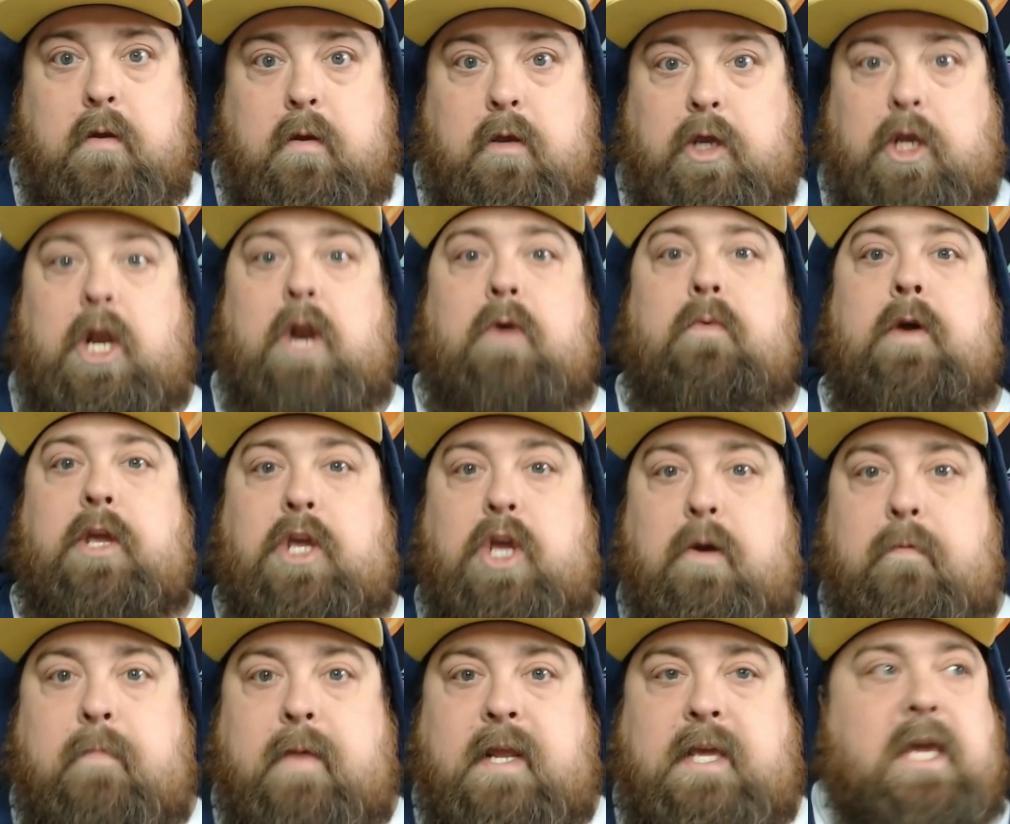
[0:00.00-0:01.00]
You know what
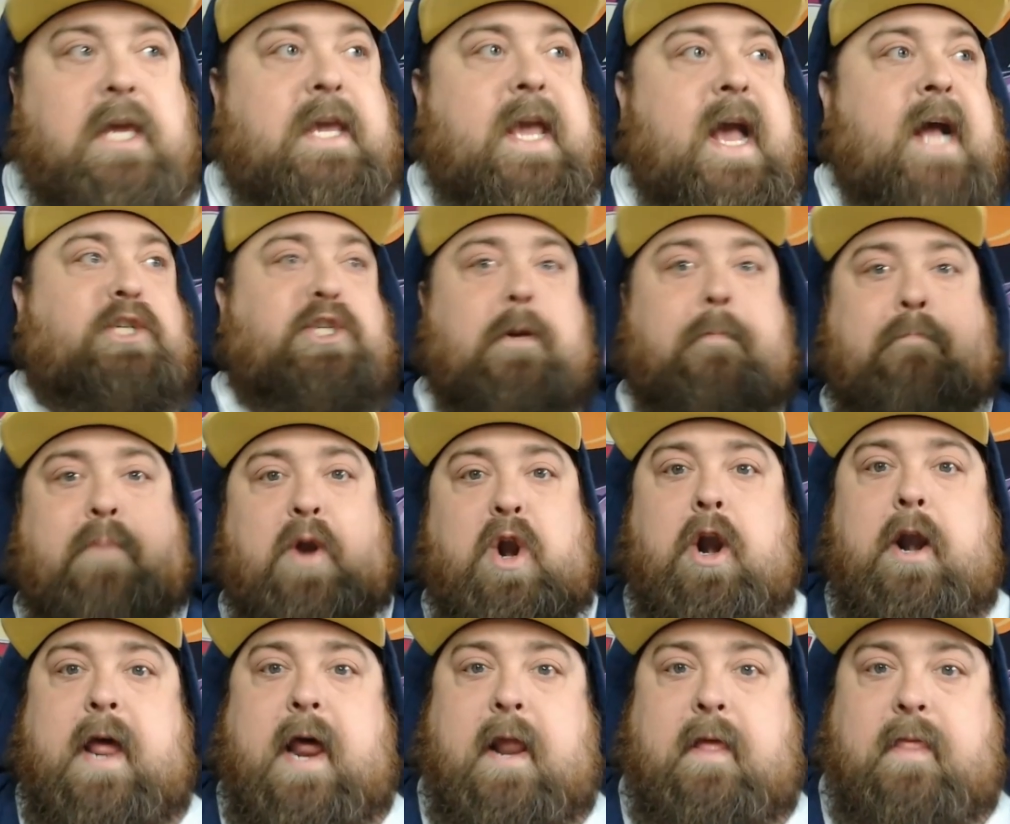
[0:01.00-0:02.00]
human can catch a
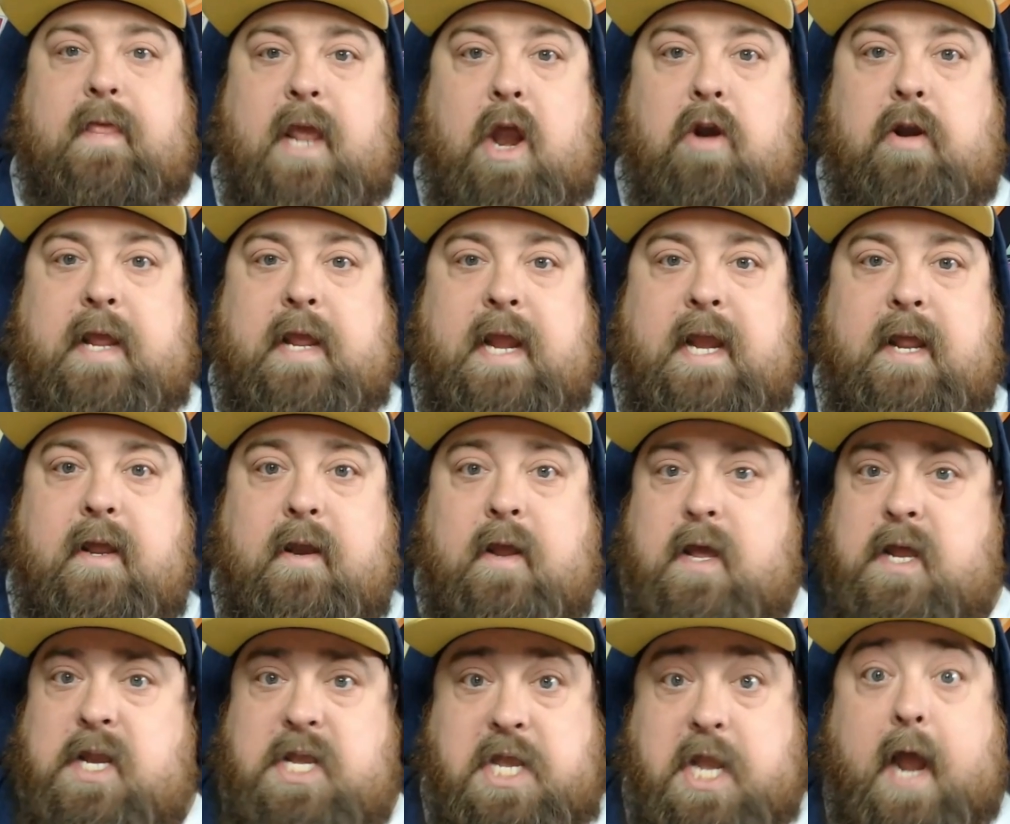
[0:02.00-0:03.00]
bird out of the air to eat it?
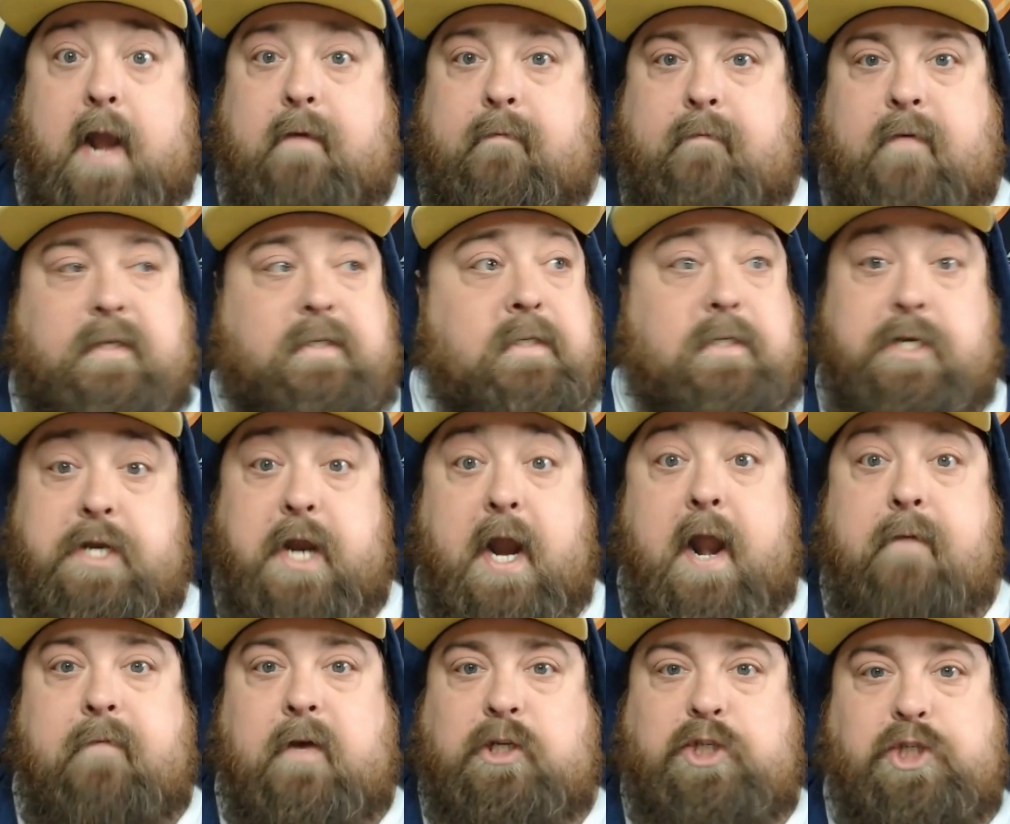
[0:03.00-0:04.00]
None of us. None
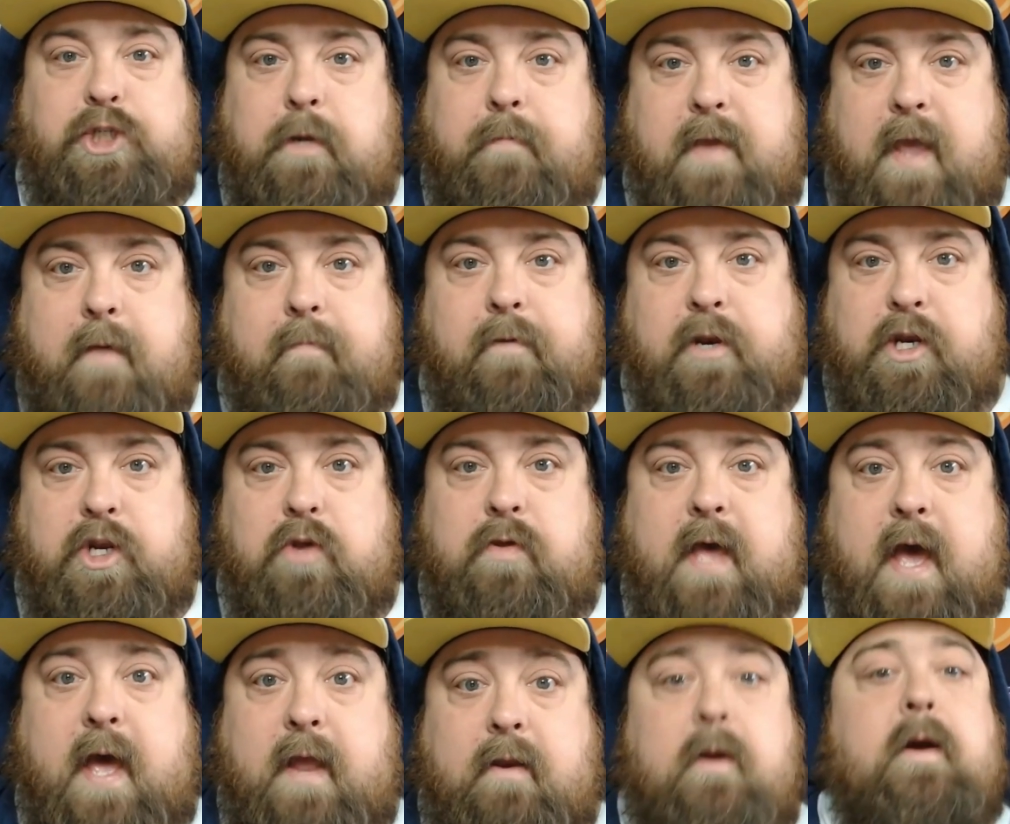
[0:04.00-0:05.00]
of us should be able to do
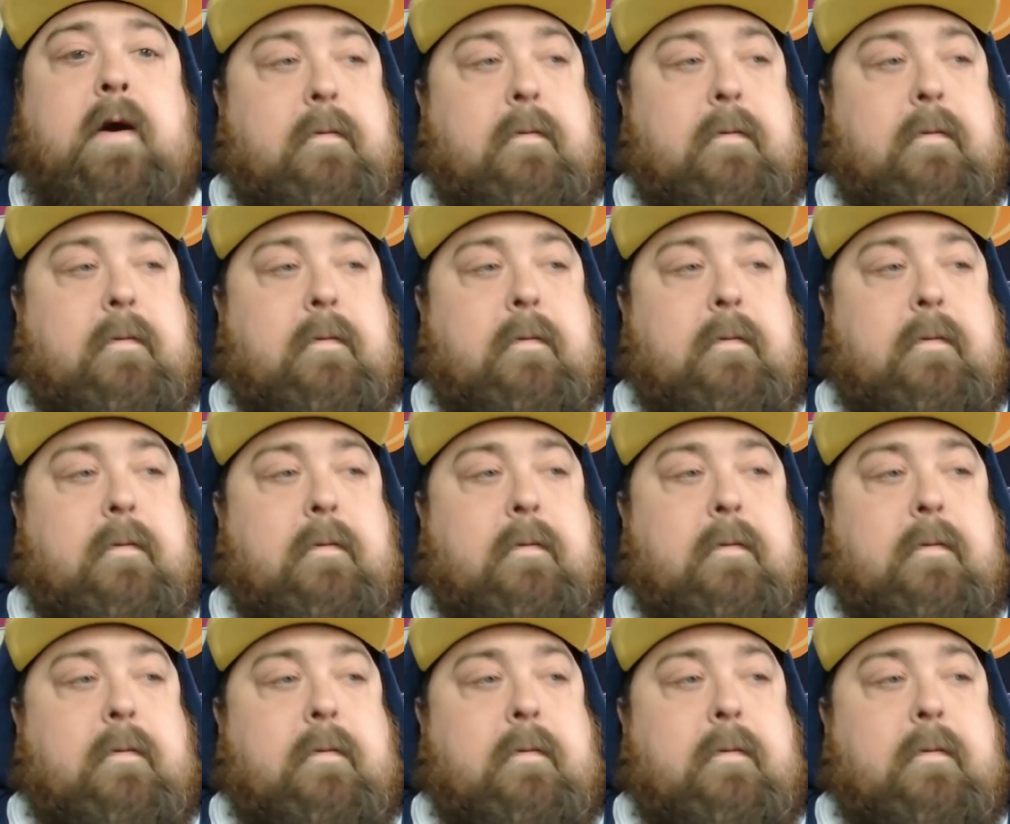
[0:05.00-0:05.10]
that.